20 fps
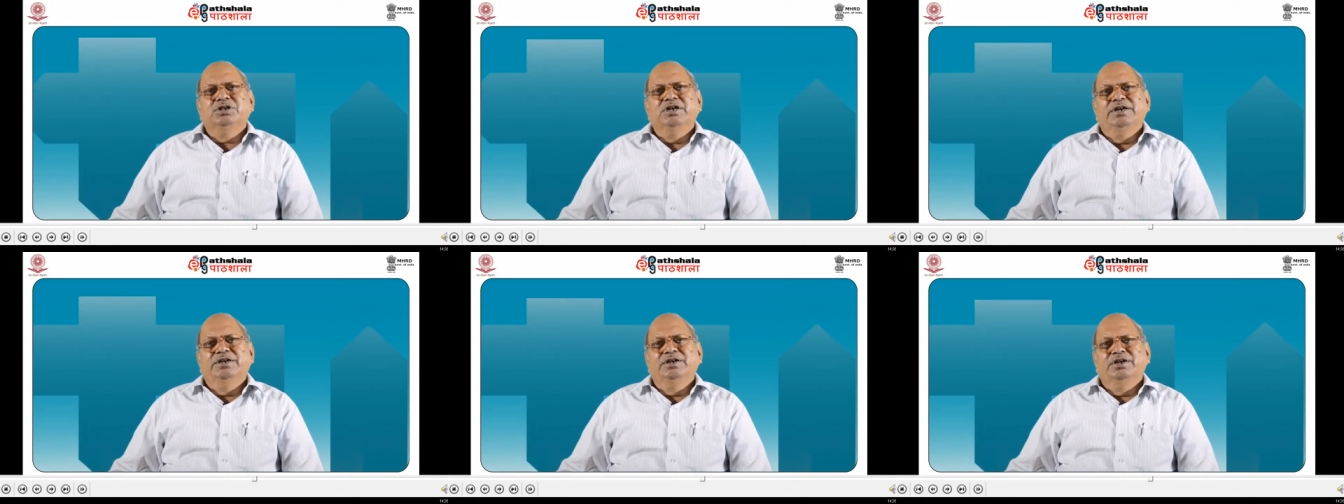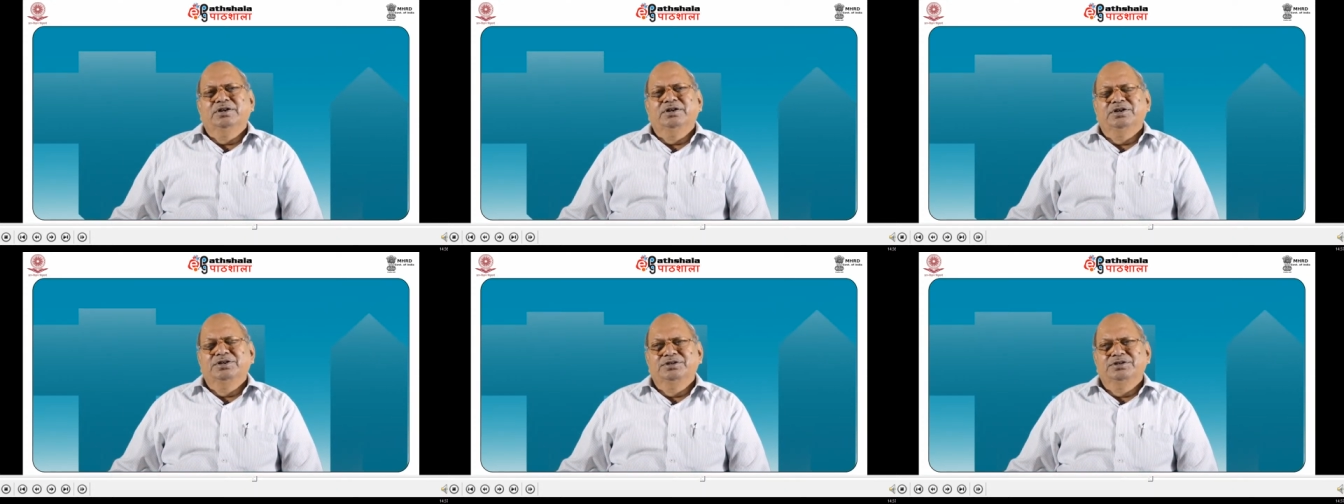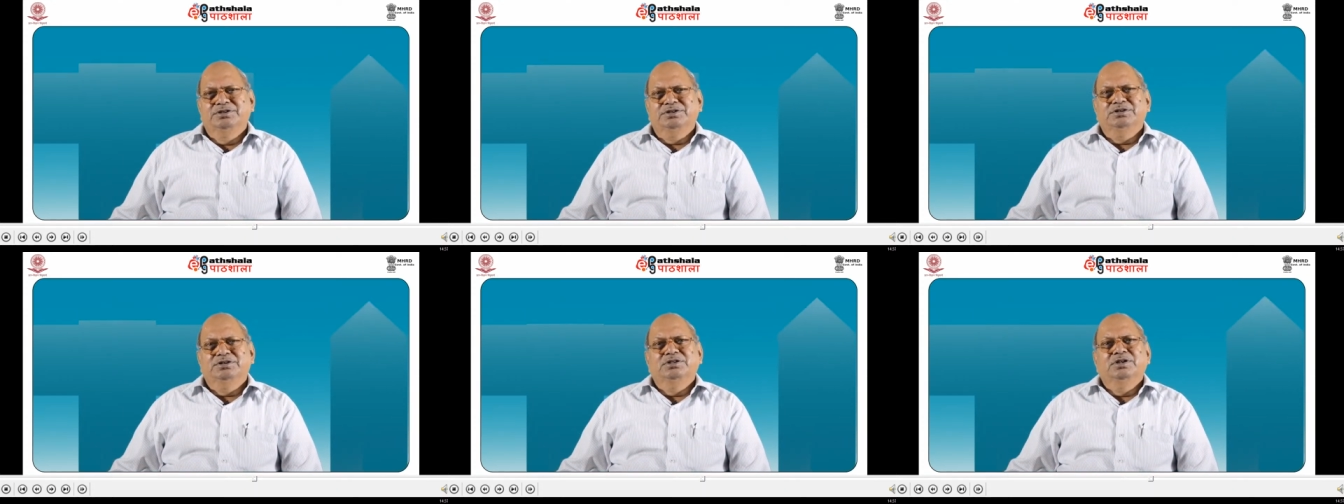
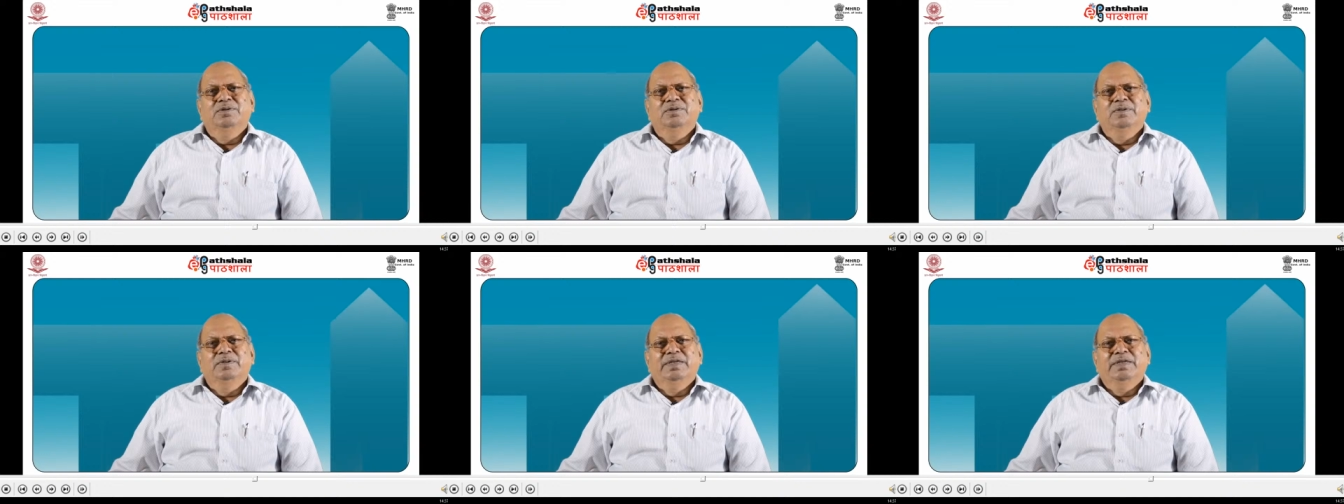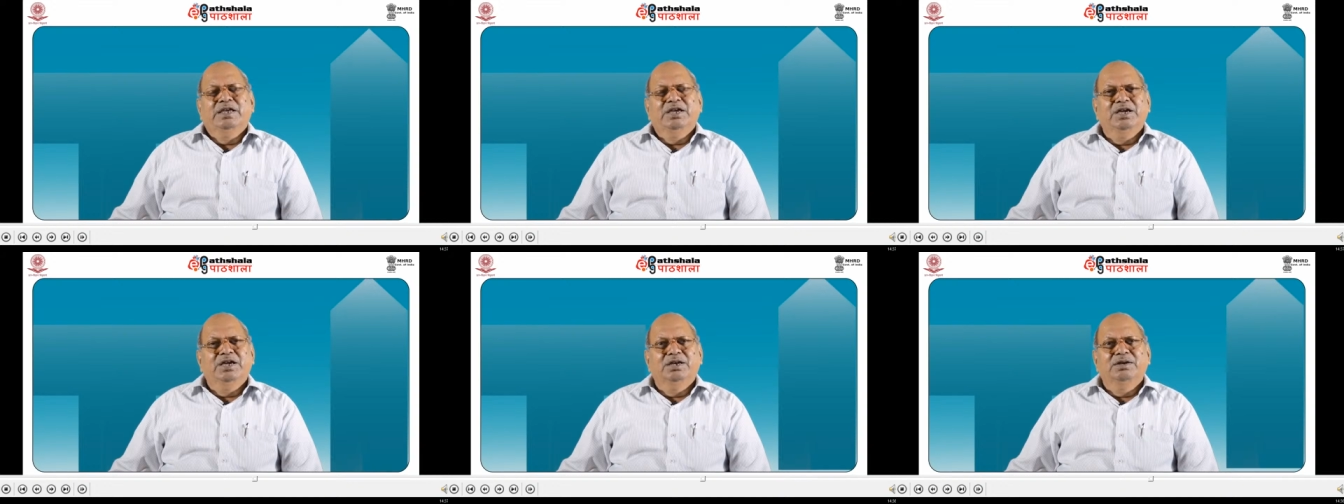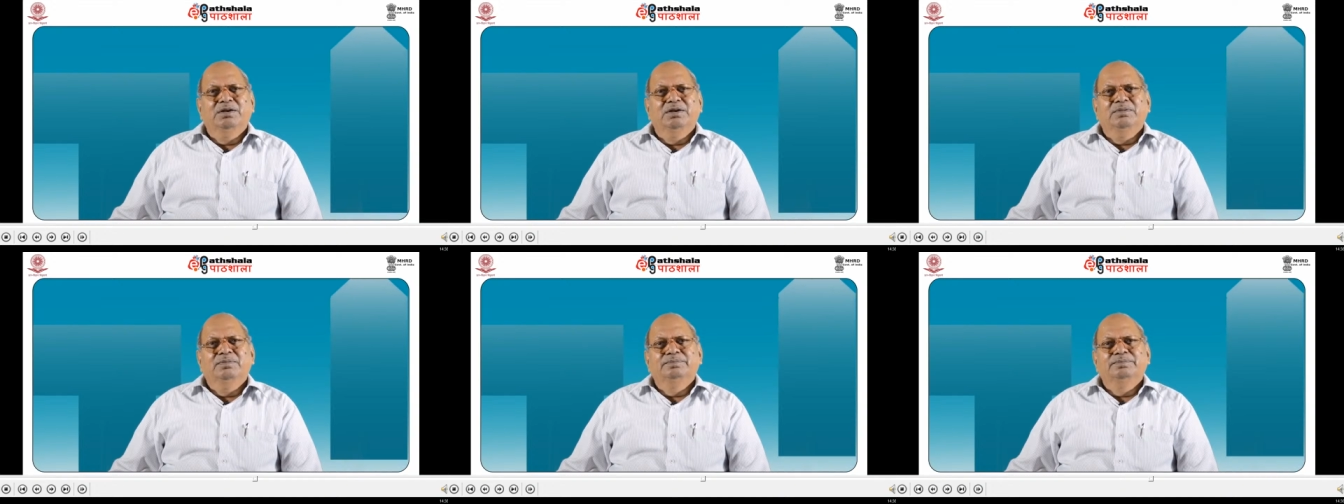categories
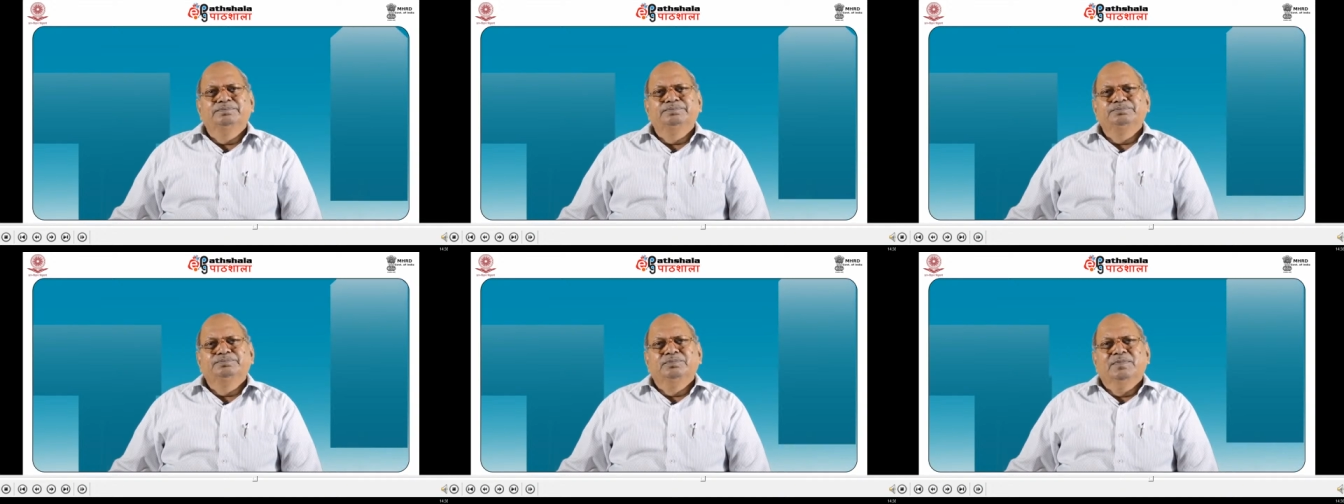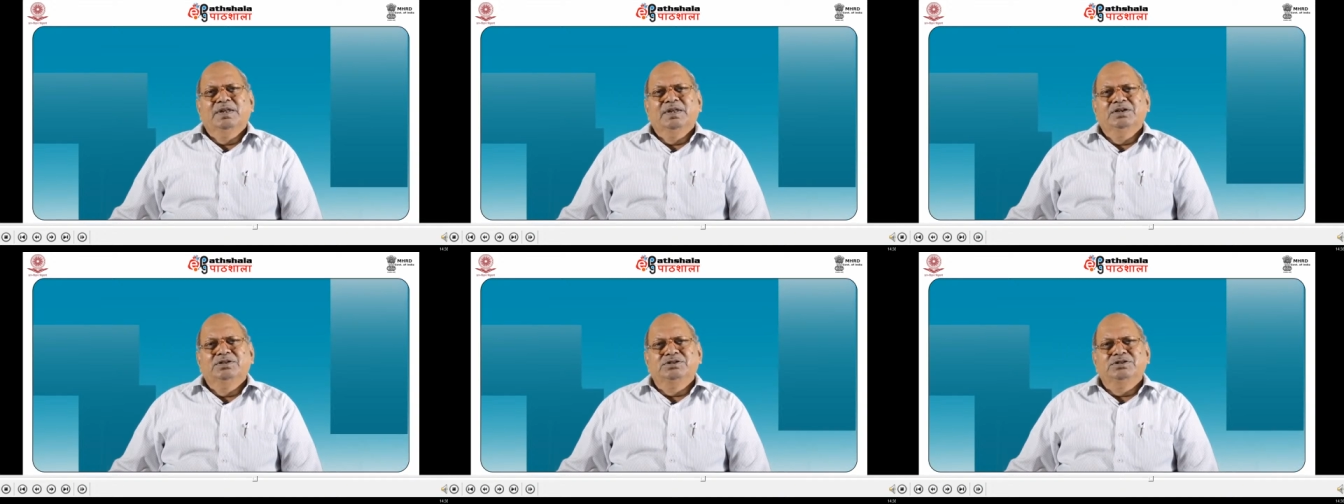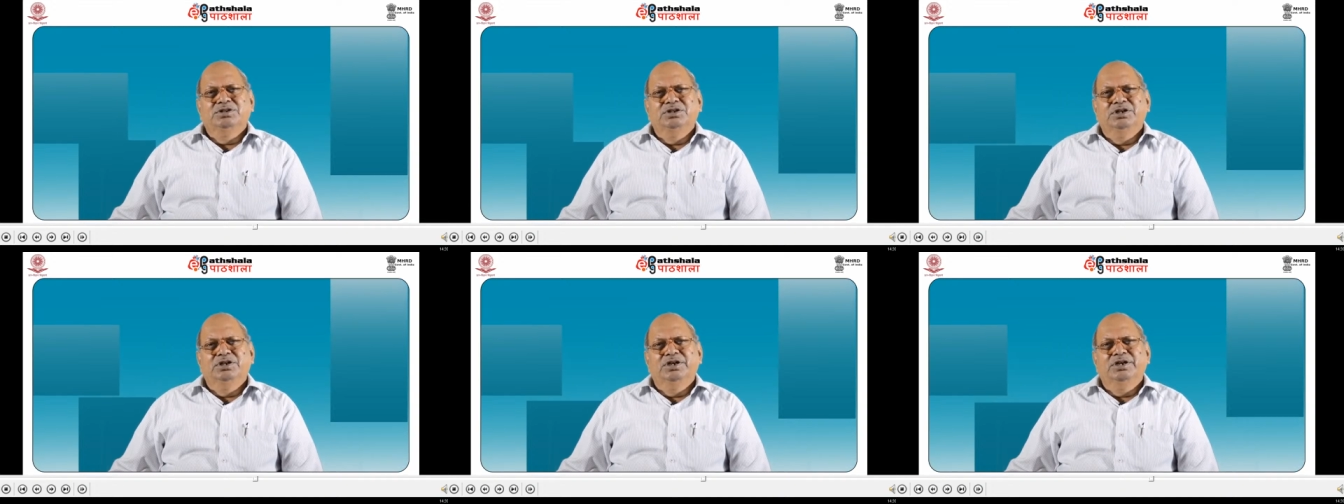can
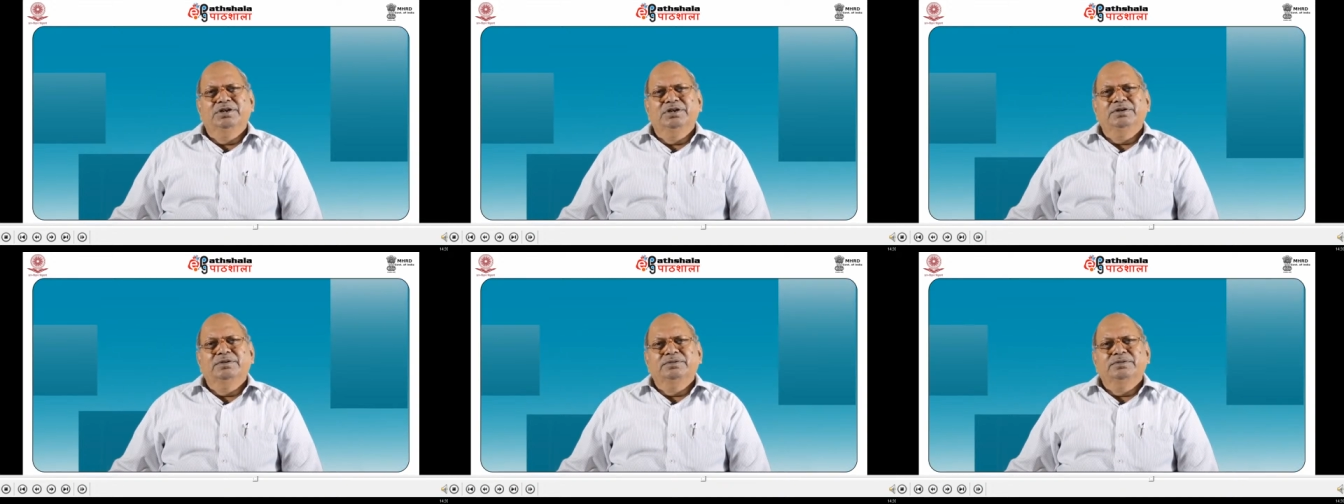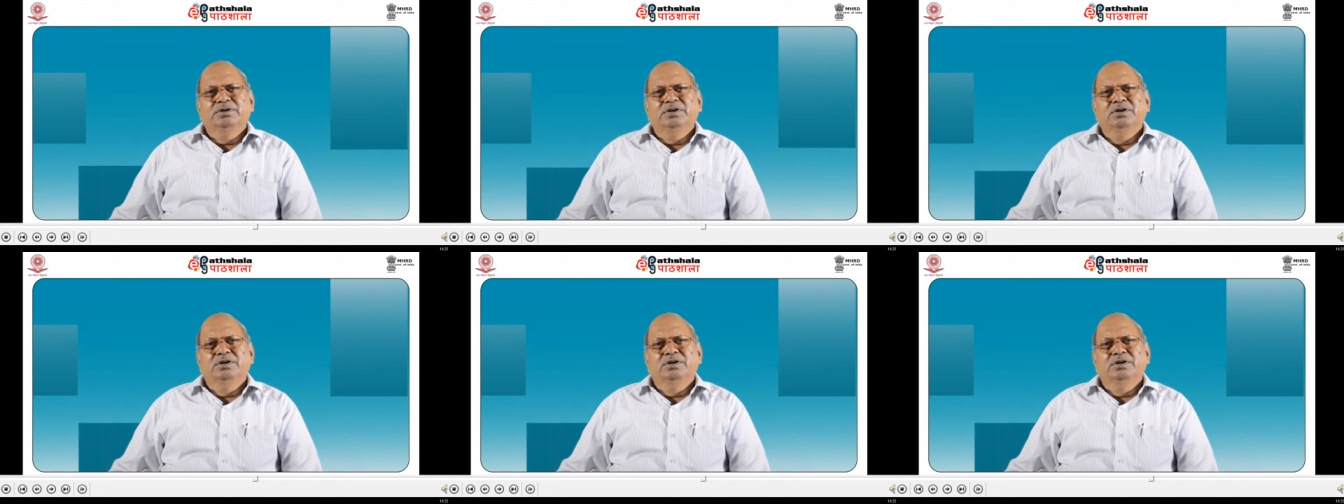CN,